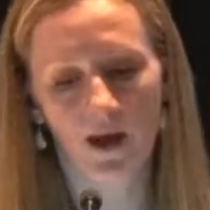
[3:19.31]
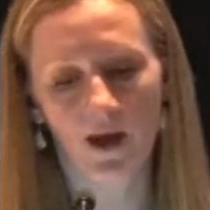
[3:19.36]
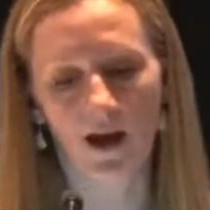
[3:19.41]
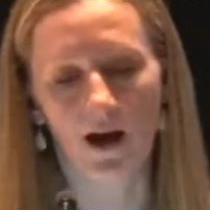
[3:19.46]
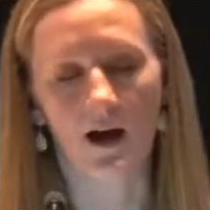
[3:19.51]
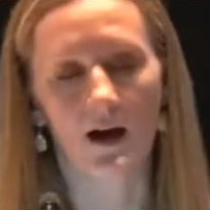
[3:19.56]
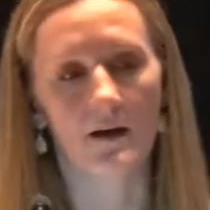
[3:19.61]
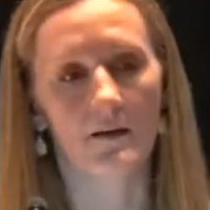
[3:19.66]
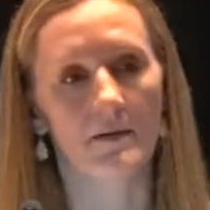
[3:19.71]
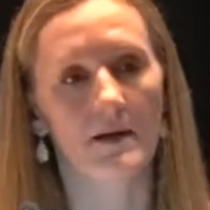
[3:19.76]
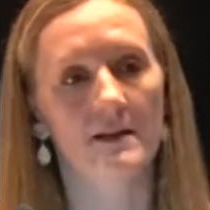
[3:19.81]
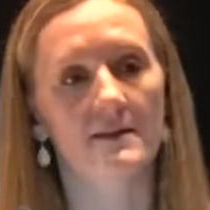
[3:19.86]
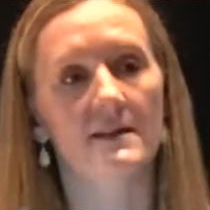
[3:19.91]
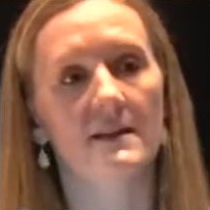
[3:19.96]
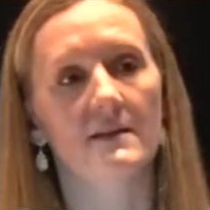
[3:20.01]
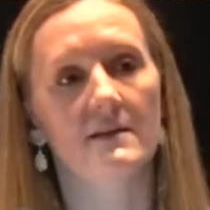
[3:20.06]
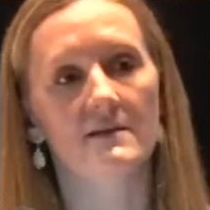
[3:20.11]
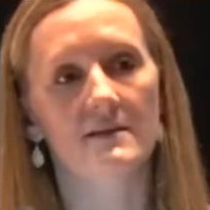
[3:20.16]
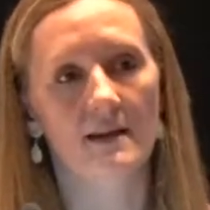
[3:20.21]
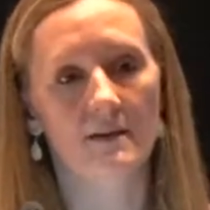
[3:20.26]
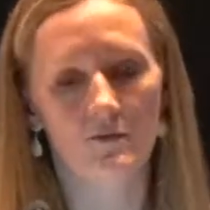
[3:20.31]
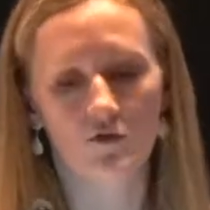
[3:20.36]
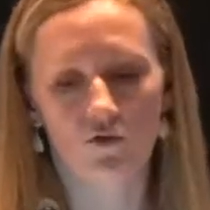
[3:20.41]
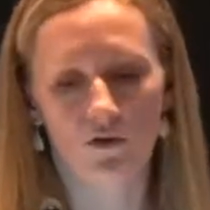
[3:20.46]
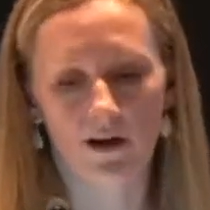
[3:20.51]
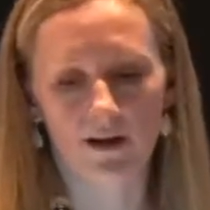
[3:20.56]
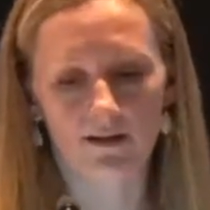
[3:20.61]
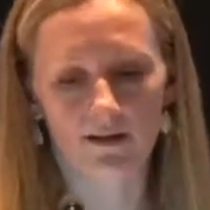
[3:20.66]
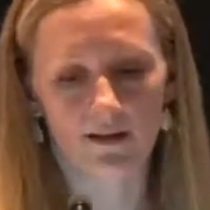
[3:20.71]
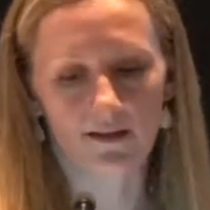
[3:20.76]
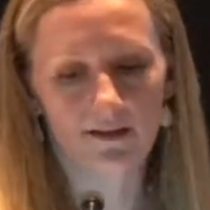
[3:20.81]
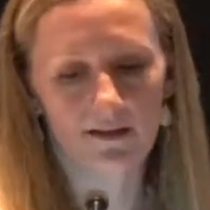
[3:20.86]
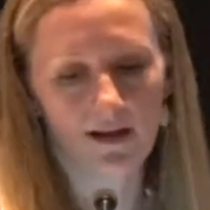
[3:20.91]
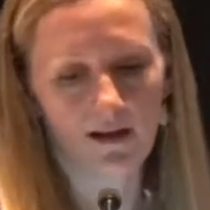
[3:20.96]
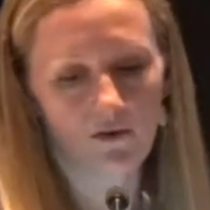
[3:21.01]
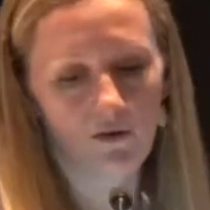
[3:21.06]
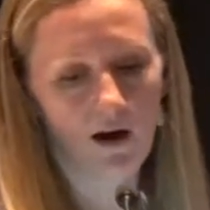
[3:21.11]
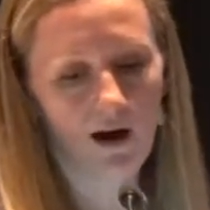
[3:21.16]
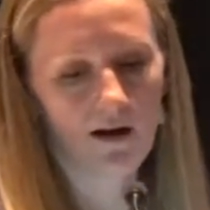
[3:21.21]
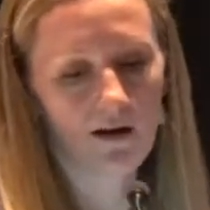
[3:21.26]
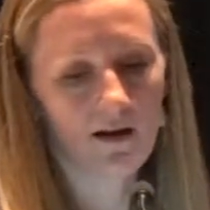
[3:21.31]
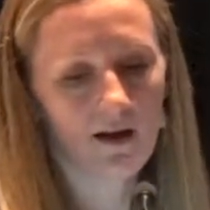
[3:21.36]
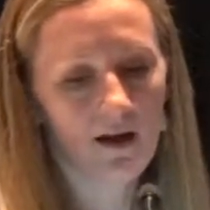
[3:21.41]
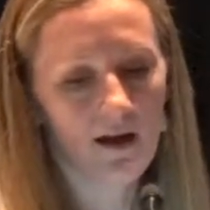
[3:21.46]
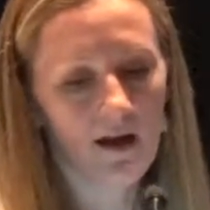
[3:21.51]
and seeing the same trends, et cetera.